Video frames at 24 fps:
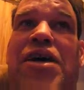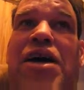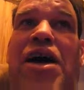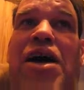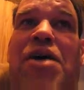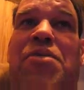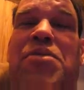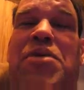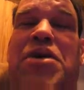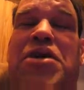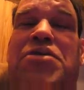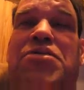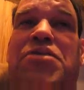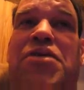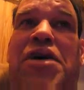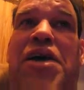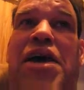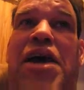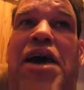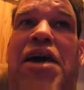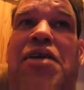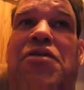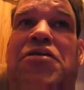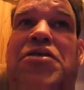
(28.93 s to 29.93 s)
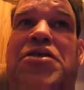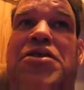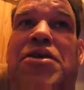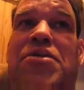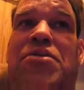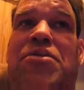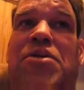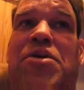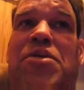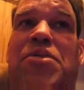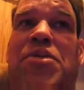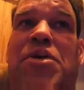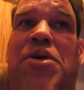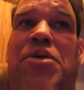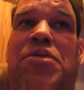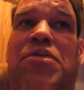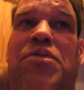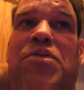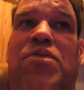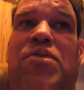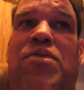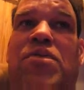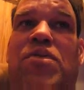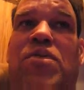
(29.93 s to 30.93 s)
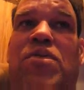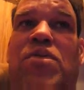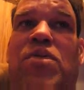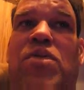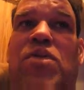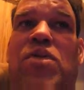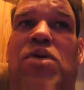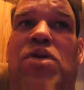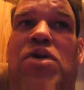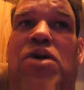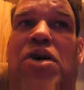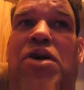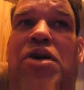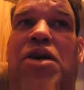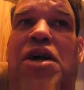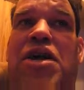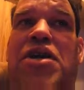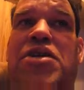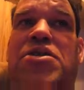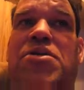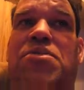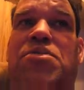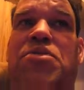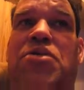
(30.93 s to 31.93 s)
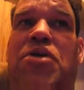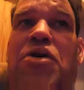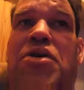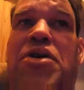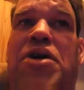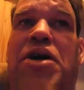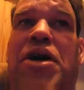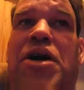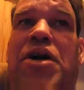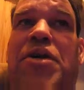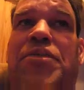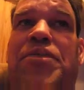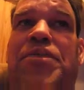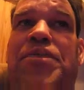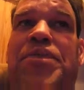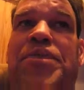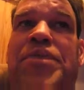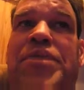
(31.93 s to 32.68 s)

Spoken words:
I miss what I had with someone, but our relationship broke up.